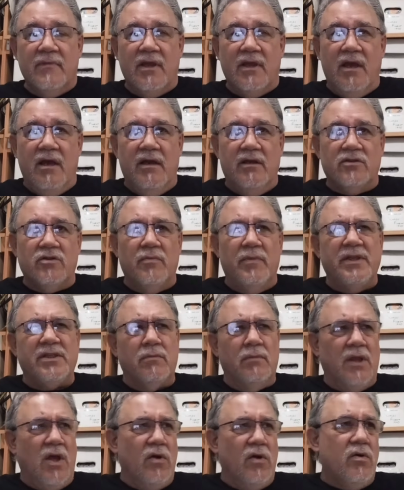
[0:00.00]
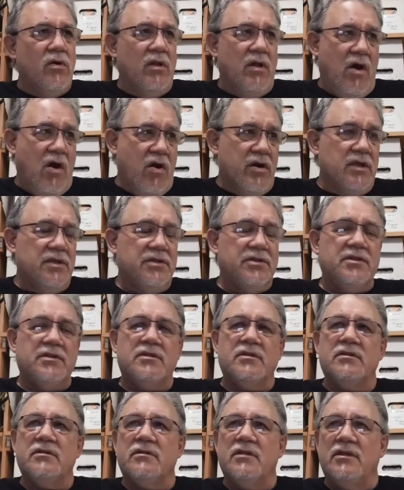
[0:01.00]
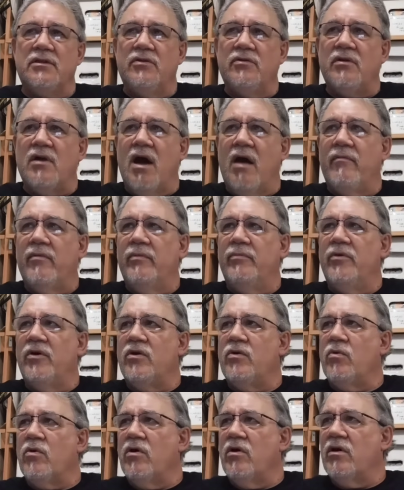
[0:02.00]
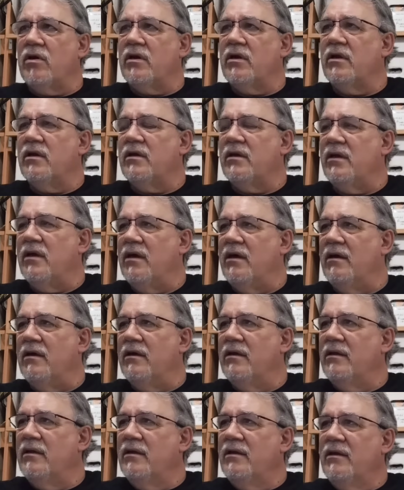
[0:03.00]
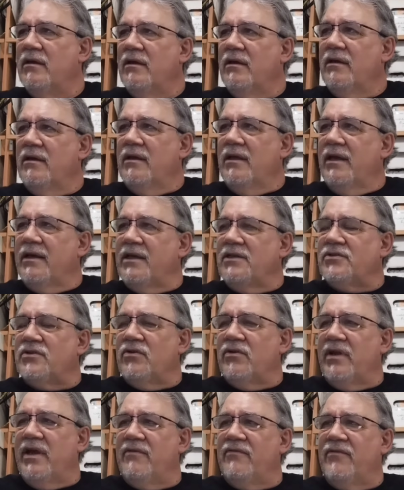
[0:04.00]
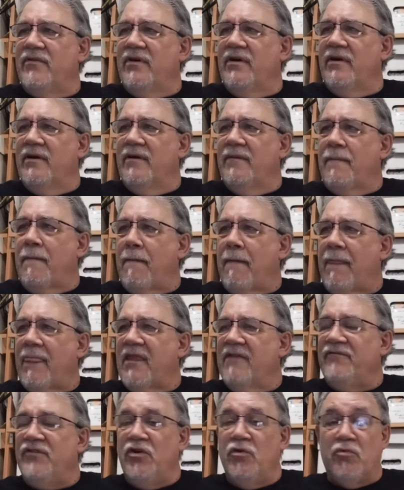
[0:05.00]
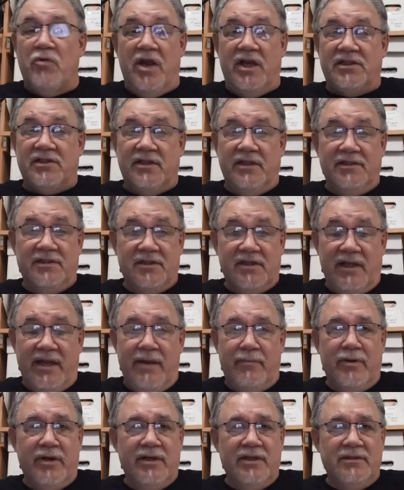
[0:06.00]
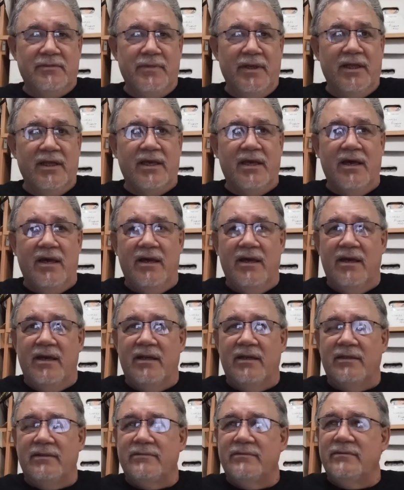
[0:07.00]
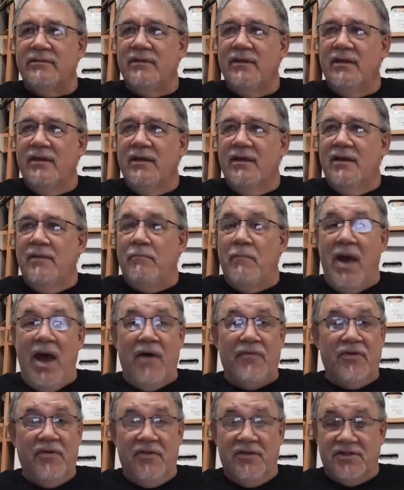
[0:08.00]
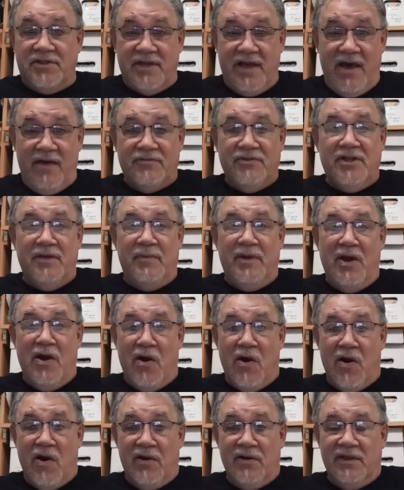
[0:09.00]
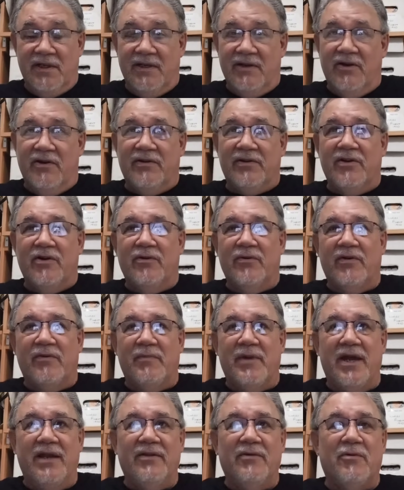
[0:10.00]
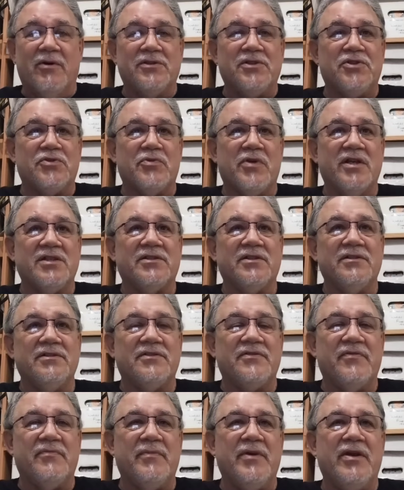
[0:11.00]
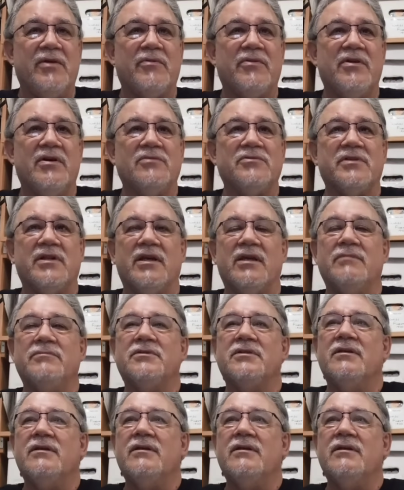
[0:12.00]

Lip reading: There's going to be some local artists that do comic book work. I guess they're going to have a few wrestling celebrities, Billy Gunn and Mouth of the South, Jimmy Hart. You know, I know everybody that watches wrestling is familiar with those names.